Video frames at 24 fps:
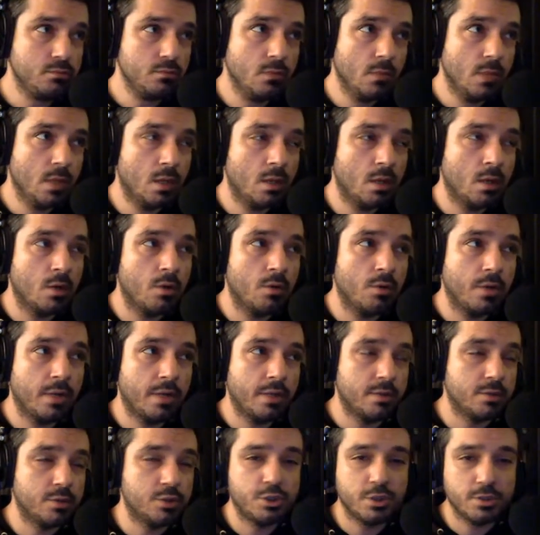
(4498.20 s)

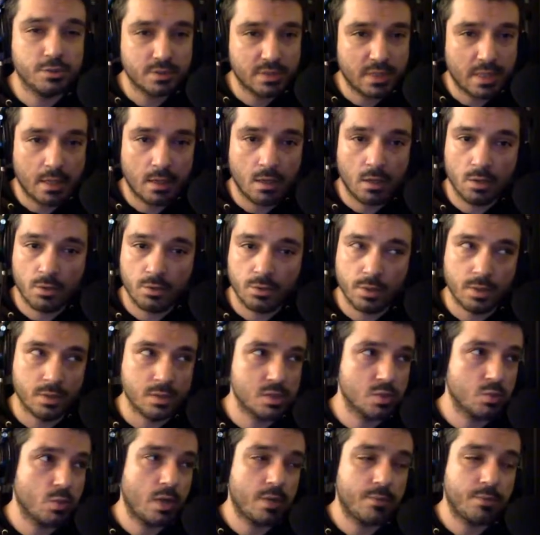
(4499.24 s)
Chilltown and
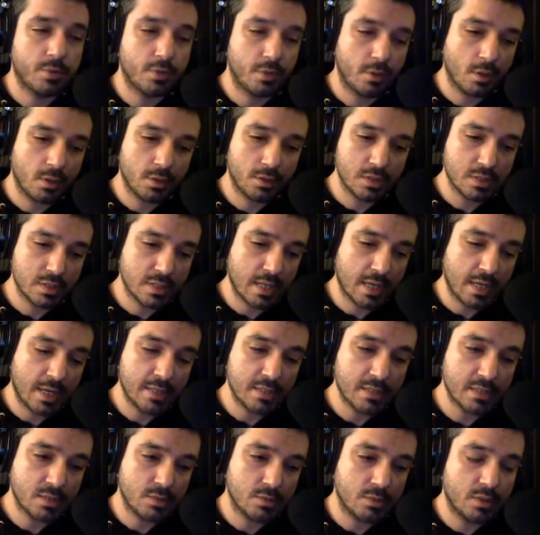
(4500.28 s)
Swiper and all these
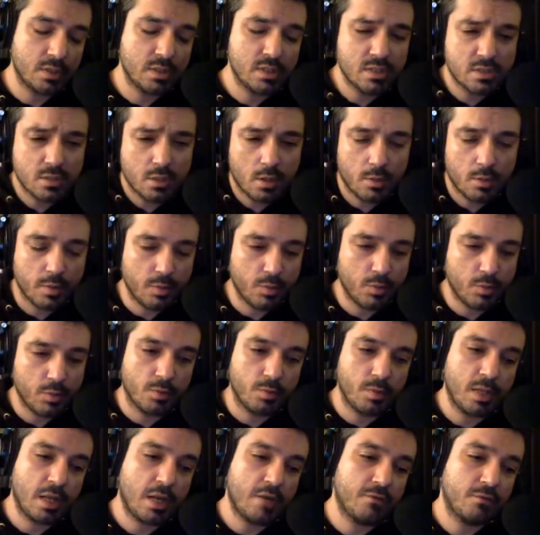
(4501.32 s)
guys. So these are all people with a
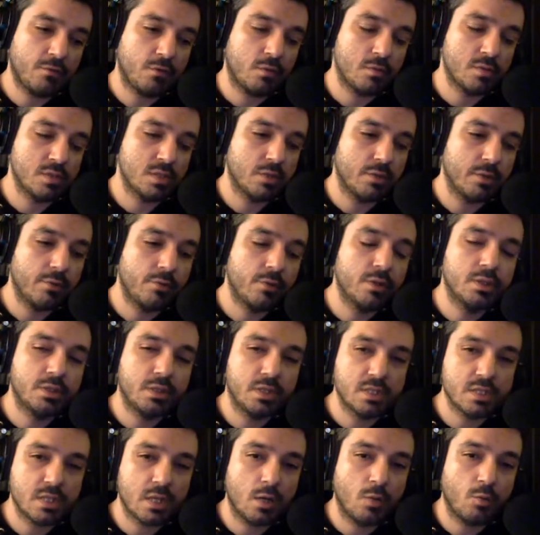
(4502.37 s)
platform. So it really
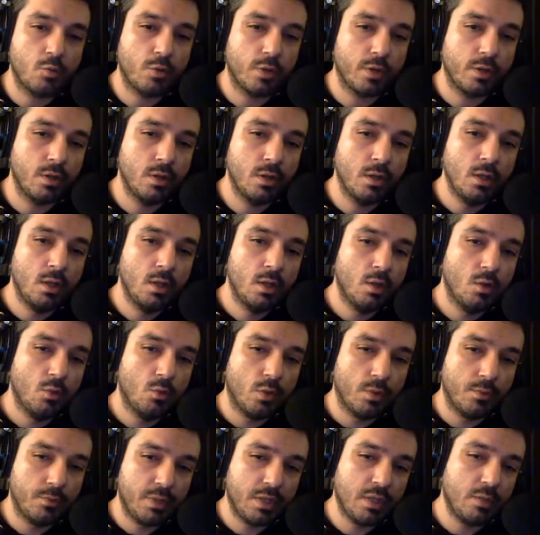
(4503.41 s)
does help
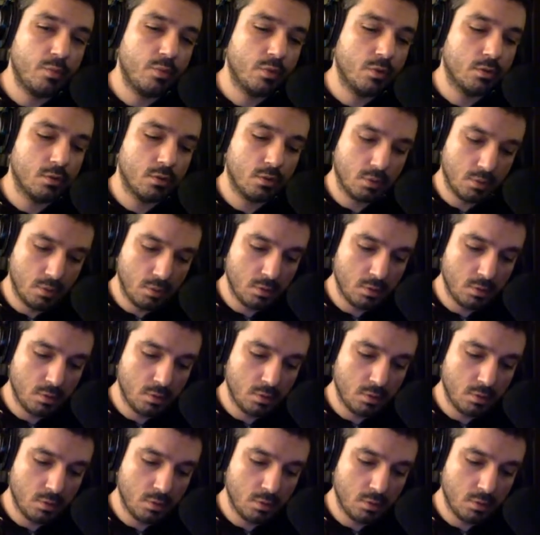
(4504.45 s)
when people